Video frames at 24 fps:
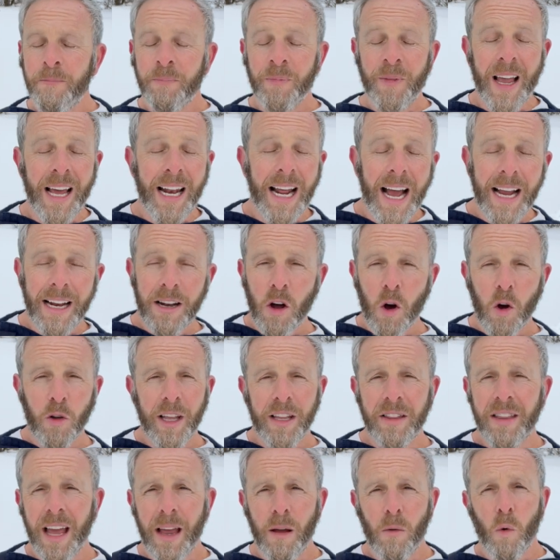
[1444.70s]
And I know
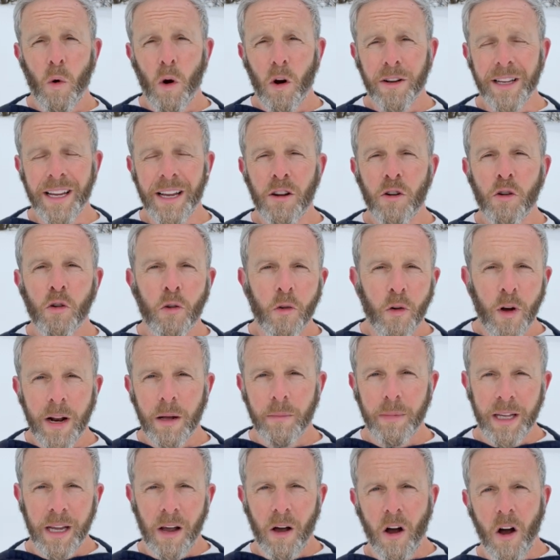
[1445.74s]
that they worked
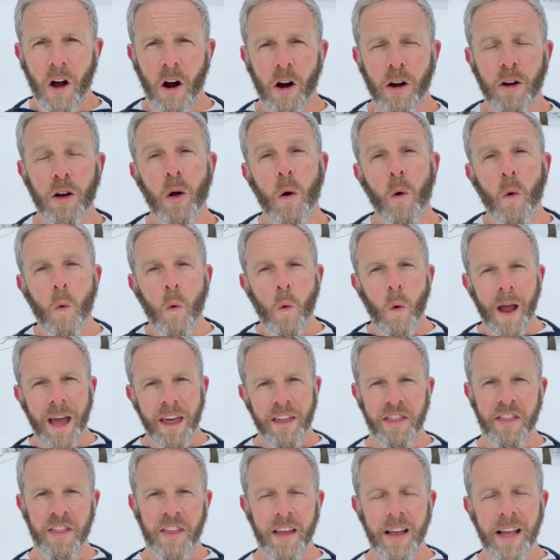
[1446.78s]
incredibly hard
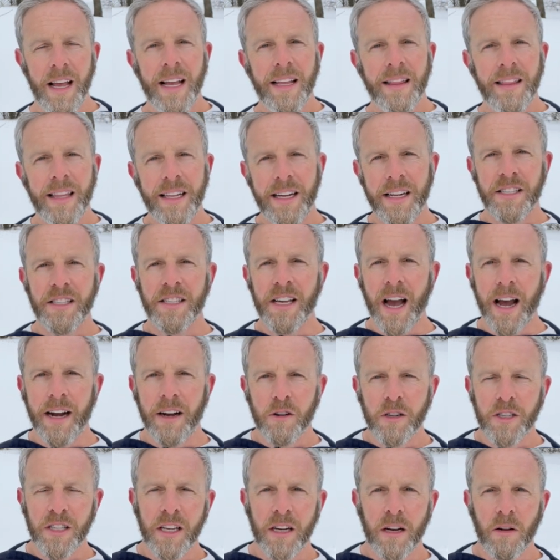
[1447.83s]
with the
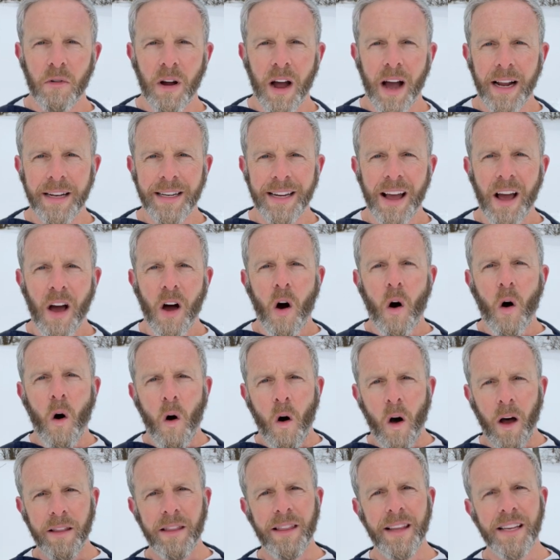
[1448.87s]
designer Sidorat
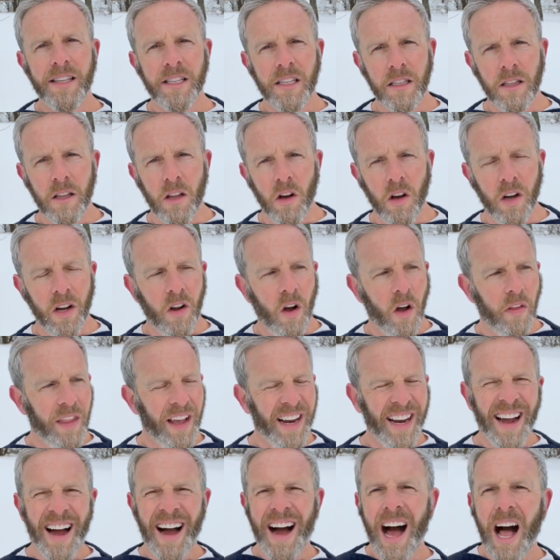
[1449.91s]
on this look, on the
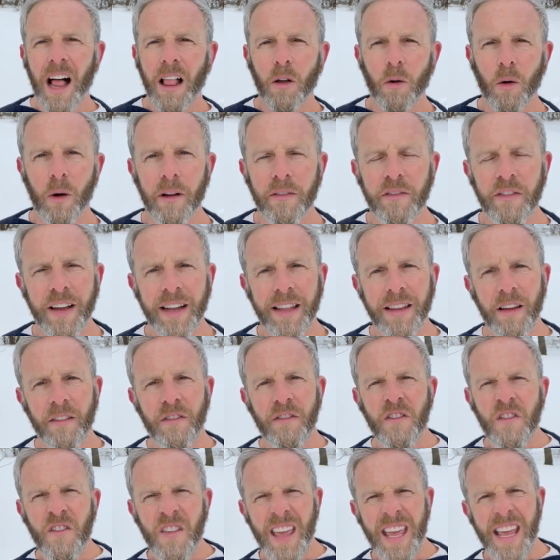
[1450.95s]
color of it, the
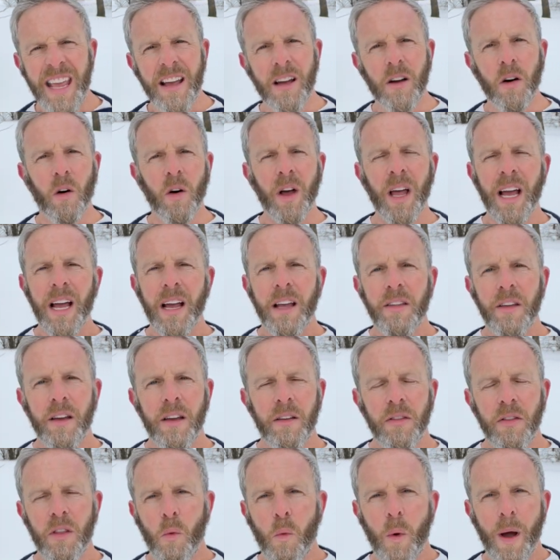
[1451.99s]
feel,
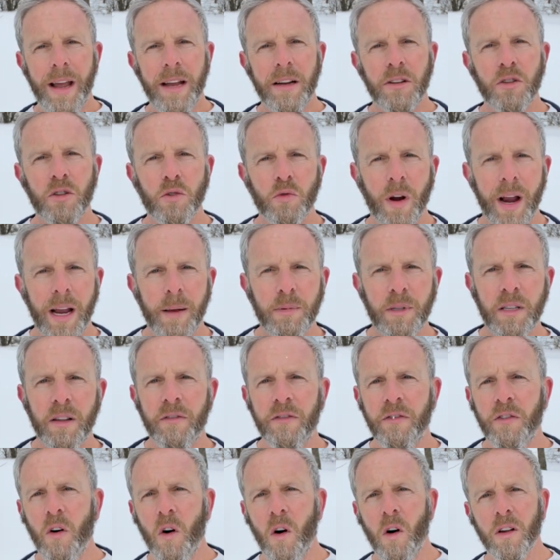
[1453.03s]
the way it drapes, the
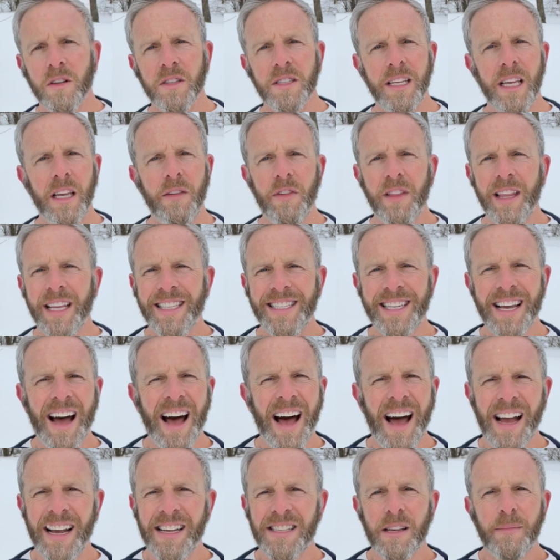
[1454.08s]
falls, even the
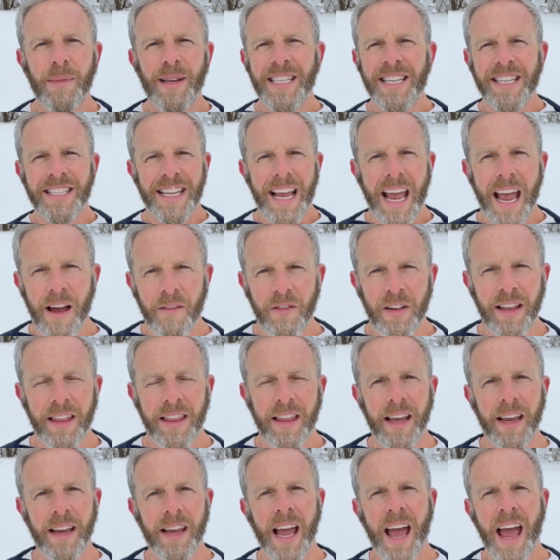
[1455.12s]
ties, I mean, just
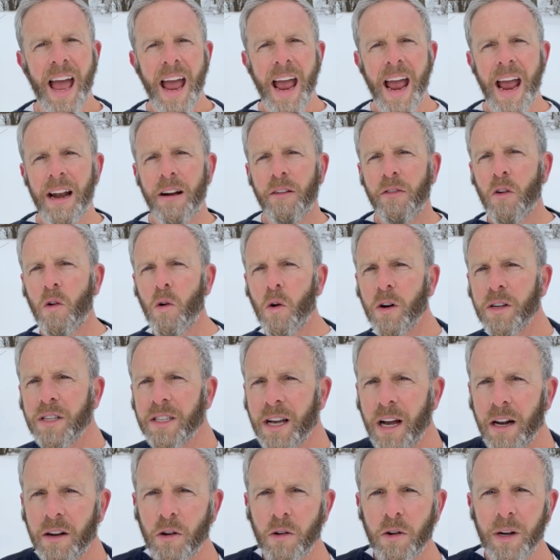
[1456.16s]
everything. And of course,
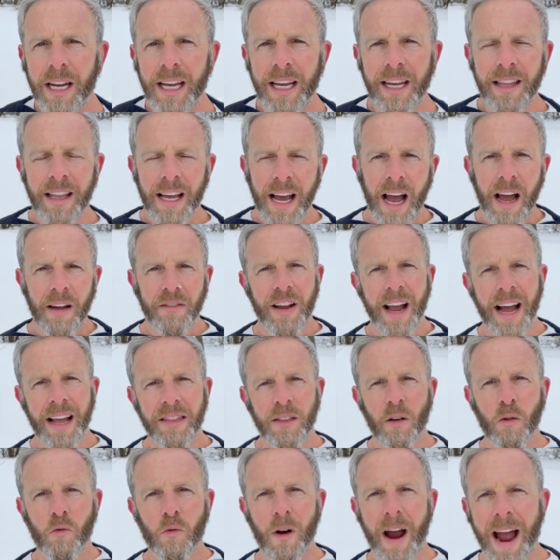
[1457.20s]
underneath, I've got
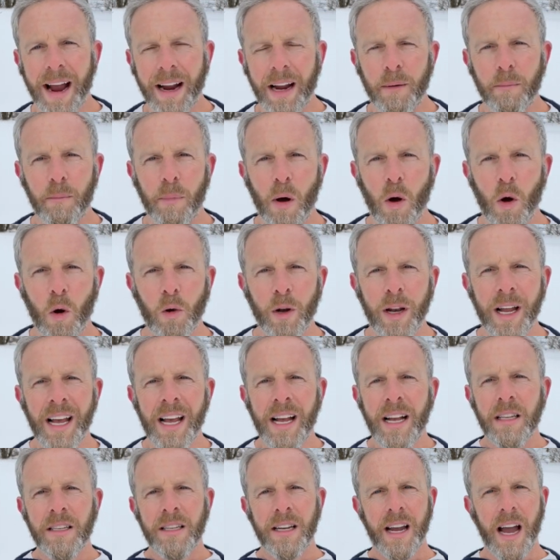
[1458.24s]
the rag and bone
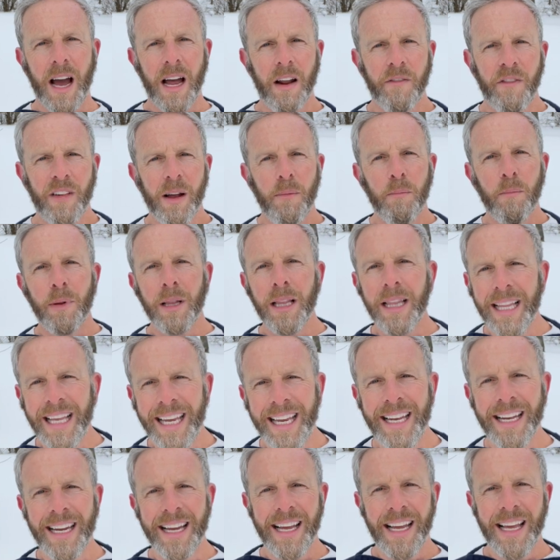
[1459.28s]
to kind of
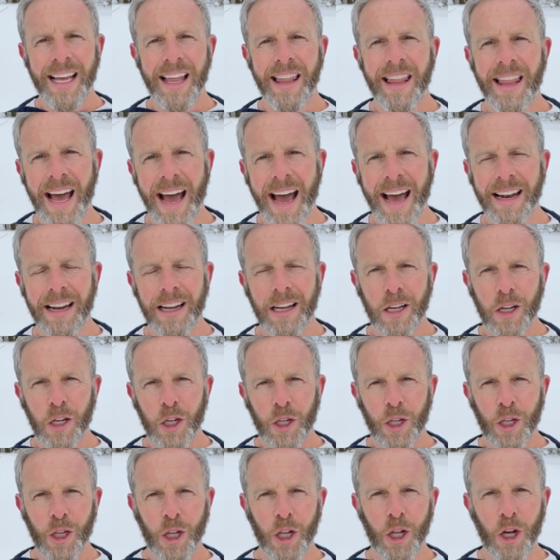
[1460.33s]
complete that
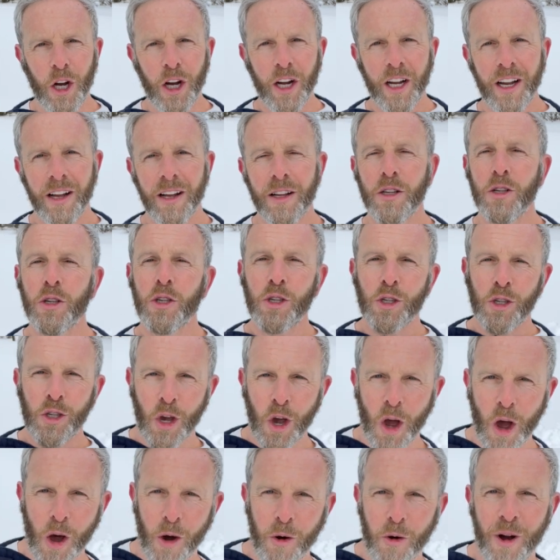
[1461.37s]
look.
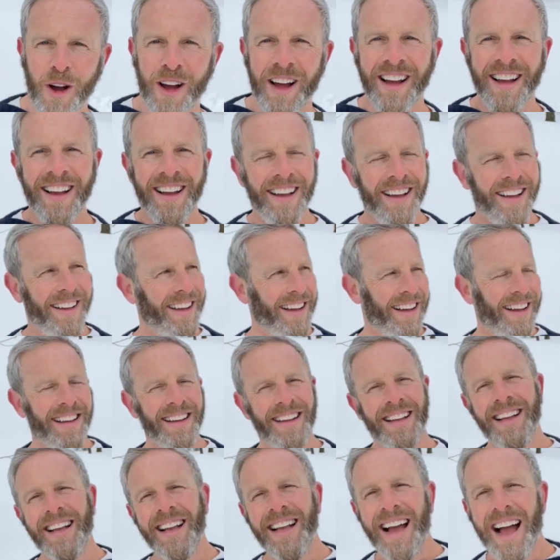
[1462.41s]
So,
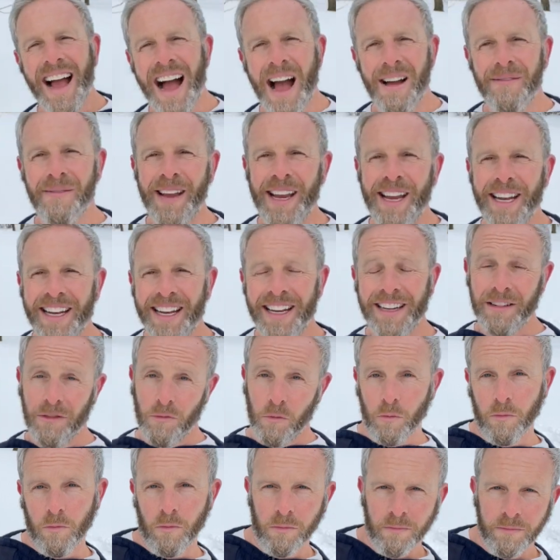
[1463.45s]
I mean,
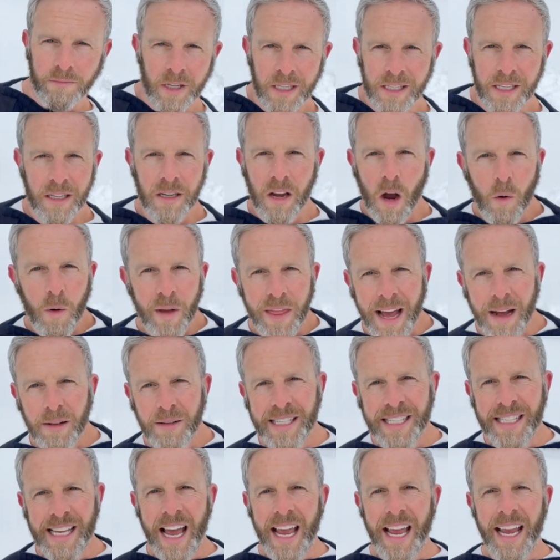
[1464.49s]
does it go without
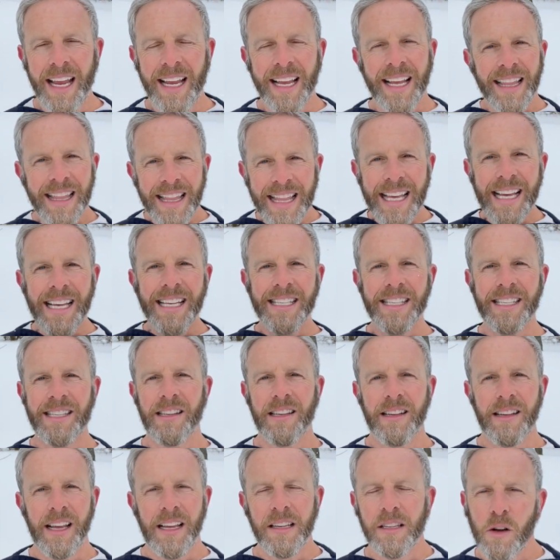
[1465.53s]
saying? This
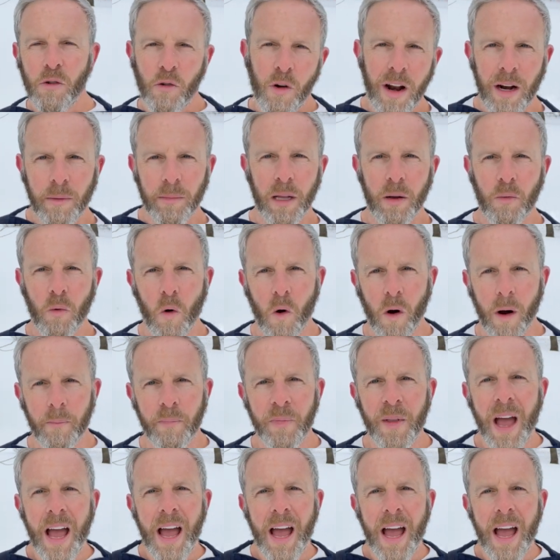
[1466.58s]
is incredibly warm.